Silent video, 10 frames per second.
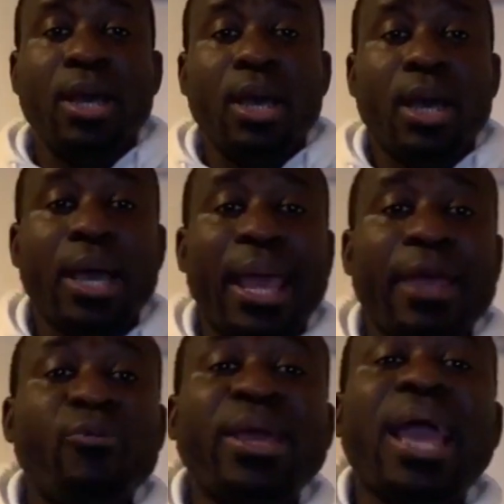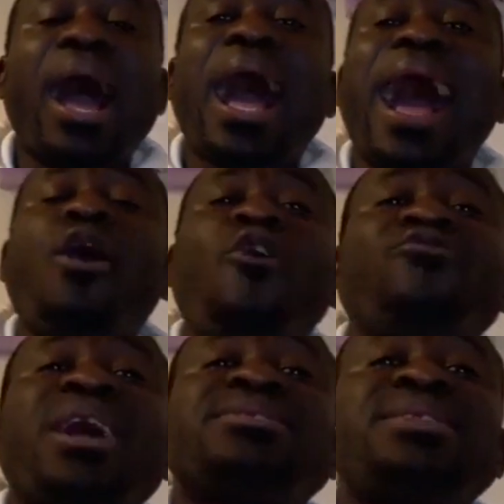Uh, we are, are
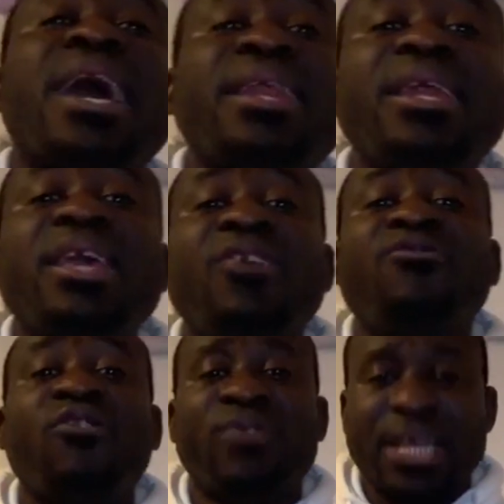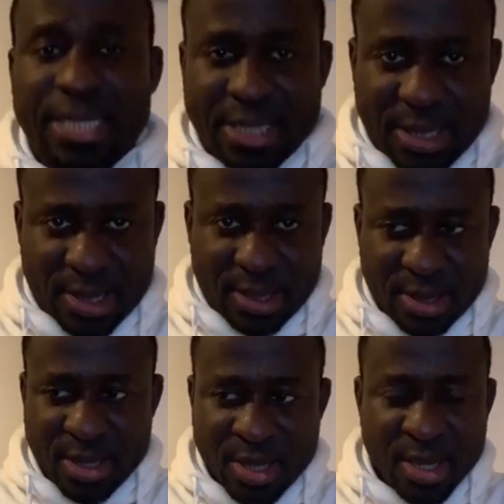overturning evil verdicts.
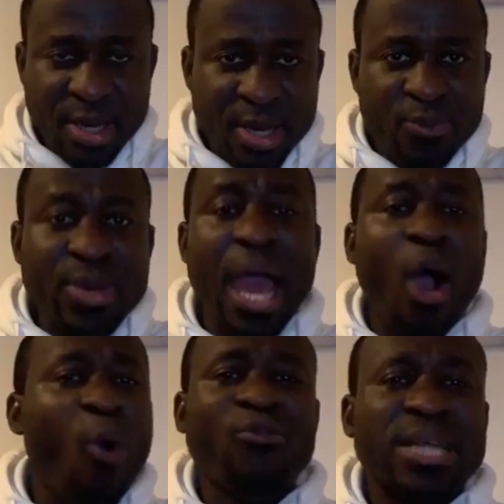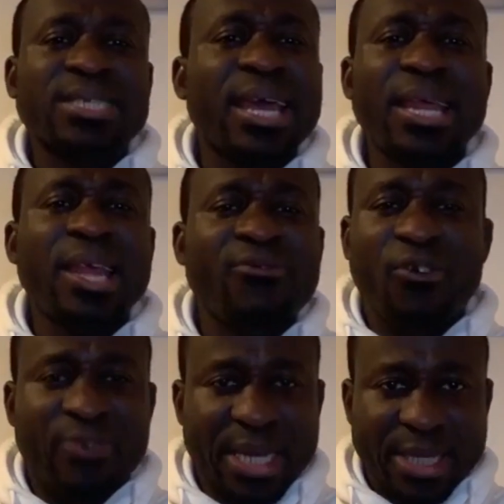We are overturning evil
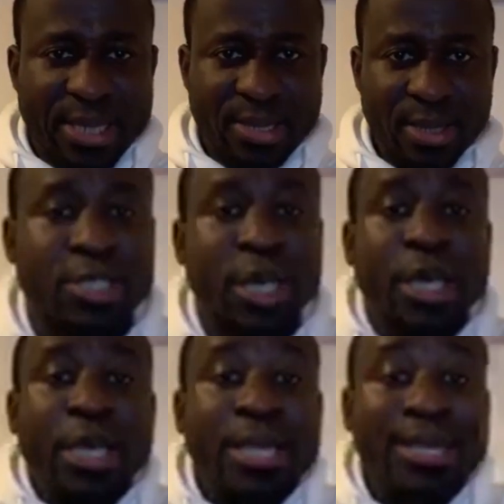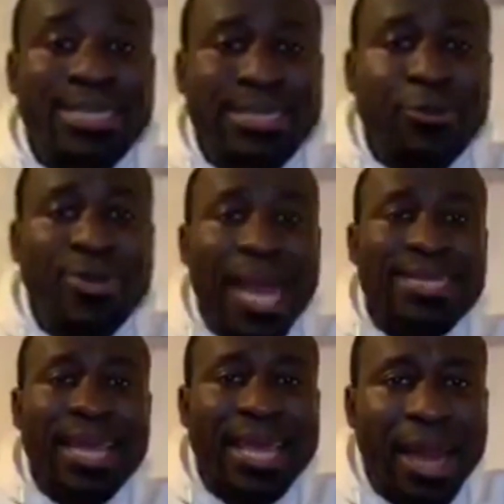verdicts place. Listen,
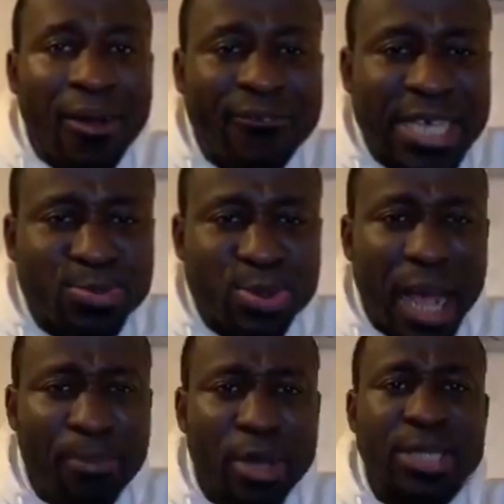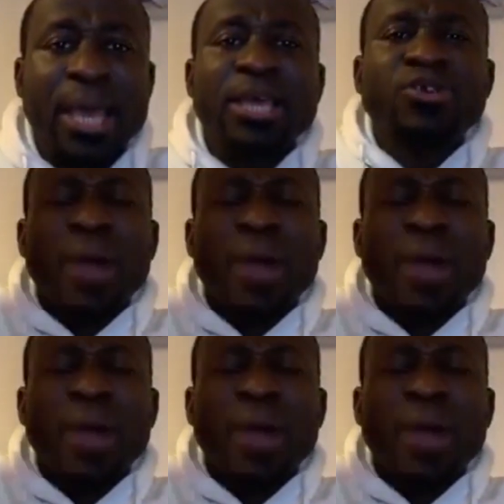we are taking our first prayer point.